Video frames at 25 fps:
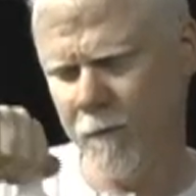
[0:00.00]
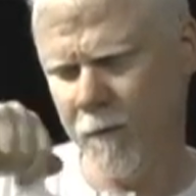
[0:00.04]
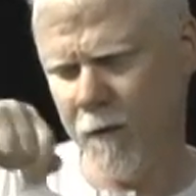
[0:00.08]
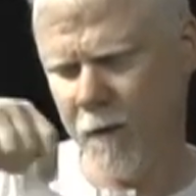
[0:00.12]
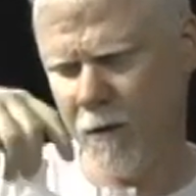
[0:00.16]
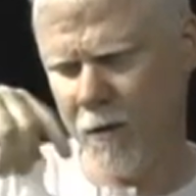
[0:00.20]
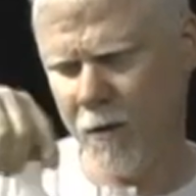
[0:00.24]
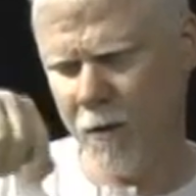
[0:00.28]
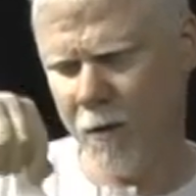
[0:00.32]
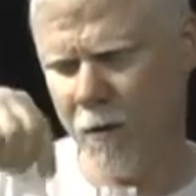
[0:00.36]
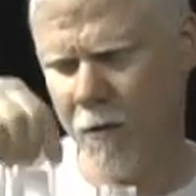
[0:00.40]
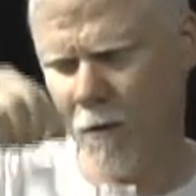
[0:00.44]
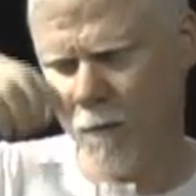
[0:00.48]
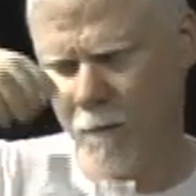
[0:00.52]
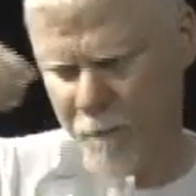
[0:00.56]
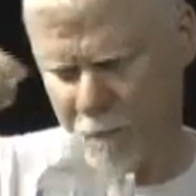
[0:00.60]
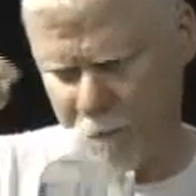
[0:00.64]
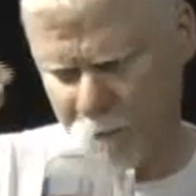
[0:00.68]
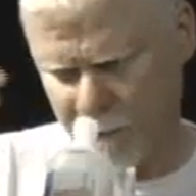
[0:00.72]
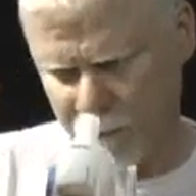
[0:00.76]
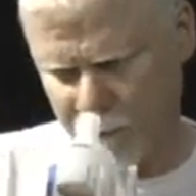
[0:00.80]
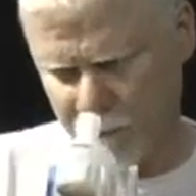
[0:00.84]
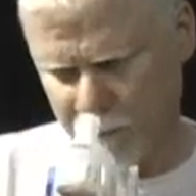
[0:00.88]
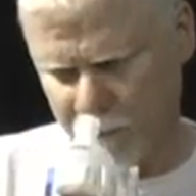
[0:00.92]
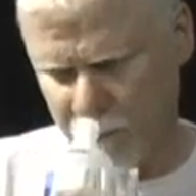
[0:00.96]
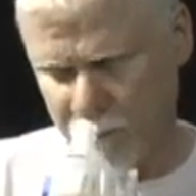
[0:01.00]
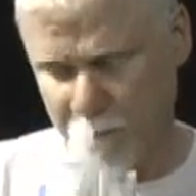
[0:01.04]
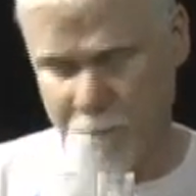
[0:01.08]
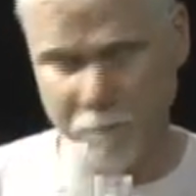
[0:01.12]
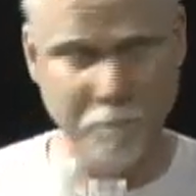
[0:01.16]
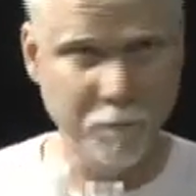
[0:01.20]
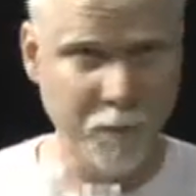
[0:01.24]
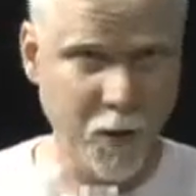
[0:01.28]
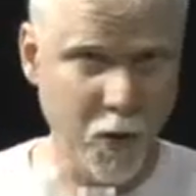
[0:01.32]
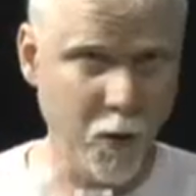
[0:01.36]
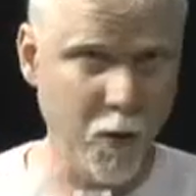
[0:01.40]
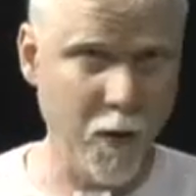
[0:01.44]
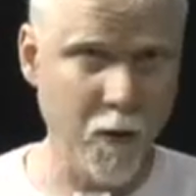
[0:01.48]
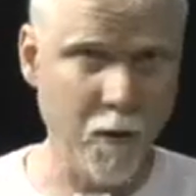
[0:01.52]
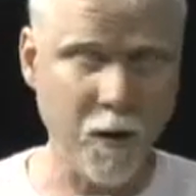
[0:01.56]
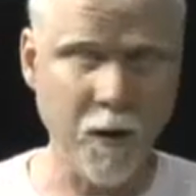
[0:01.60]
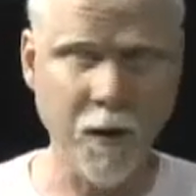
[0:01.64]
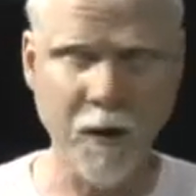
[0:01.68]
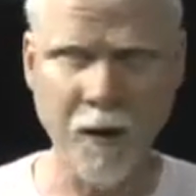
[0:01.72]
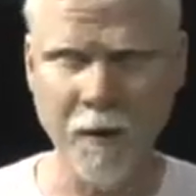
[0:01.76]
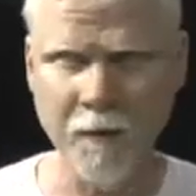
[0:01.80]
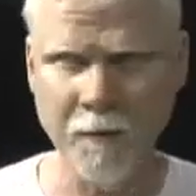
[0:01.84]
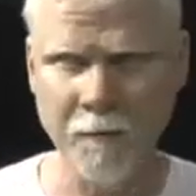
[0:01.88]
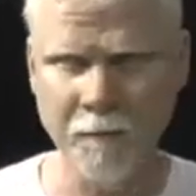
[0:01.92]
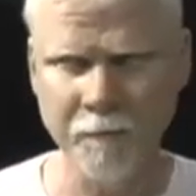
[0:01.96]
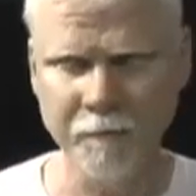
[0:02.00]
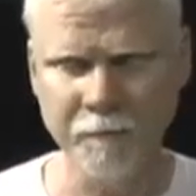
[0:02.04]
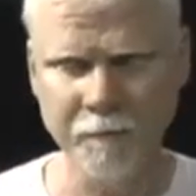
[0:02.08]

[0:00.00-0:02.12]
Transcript: So, pure alcohol.